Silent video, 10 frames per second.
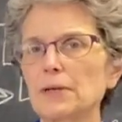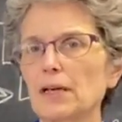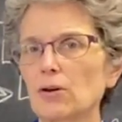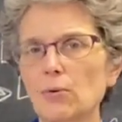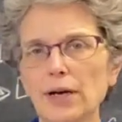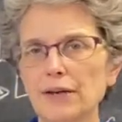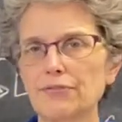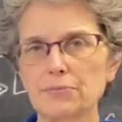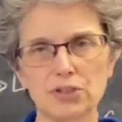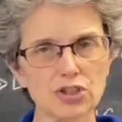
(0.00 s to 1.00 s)
and get away
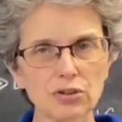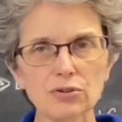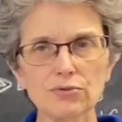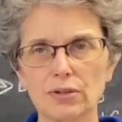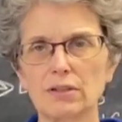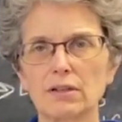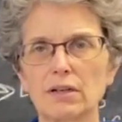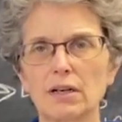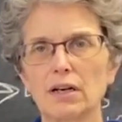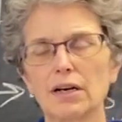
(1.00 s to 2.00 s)
from the children.
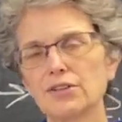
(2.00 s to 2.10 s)
And